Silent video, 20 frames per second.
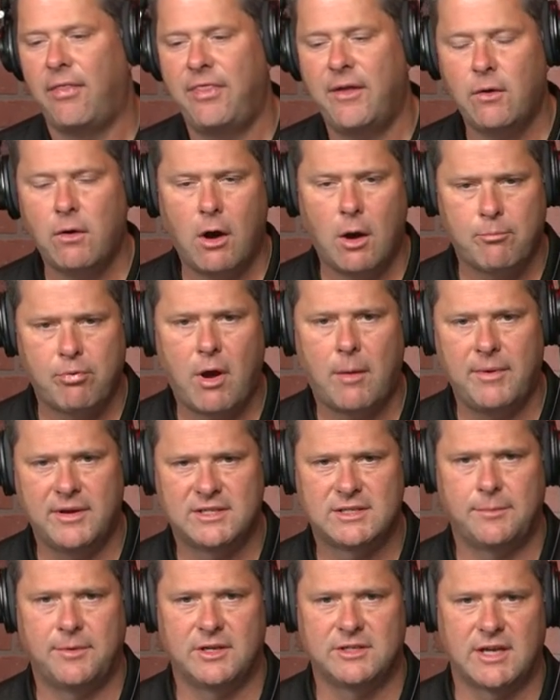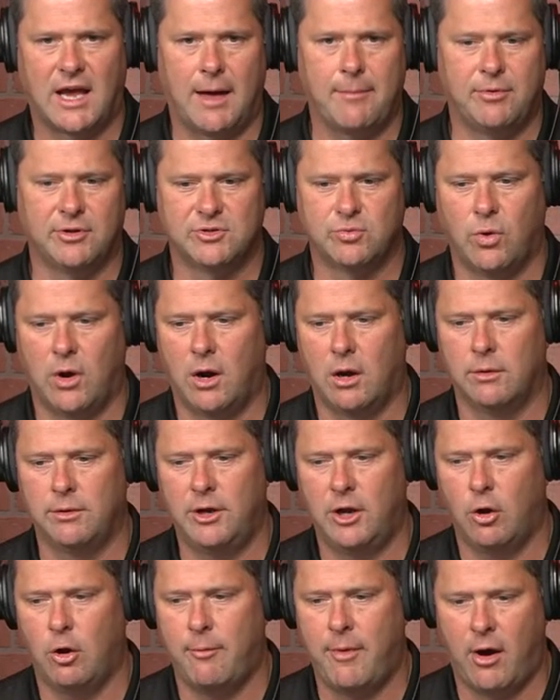there are probably some examples where
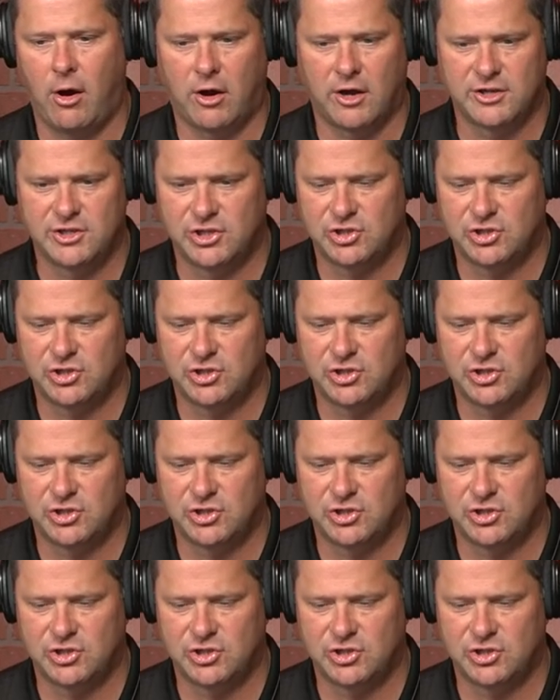you know America's